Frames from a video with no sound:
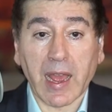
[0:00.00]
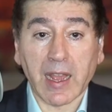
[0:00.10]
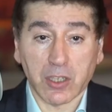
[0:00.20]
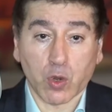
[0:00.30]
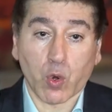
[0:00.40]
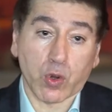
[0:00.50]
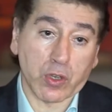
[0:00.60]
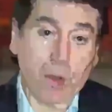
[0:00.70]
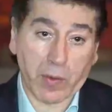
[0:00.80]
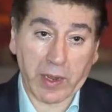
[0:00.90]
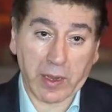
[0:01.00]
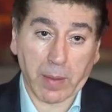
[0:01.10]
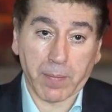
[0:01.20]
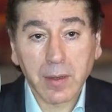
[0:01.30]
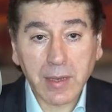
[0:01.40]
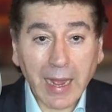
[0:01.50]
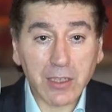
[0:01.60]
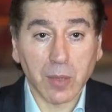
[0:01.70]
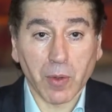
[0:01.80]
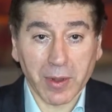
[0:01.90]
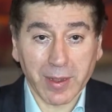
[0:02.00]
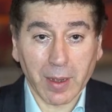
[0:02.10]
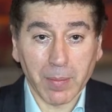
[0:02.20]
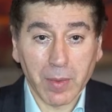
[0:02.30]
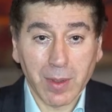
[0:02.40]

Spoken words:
as your ordinary income. Taxable income.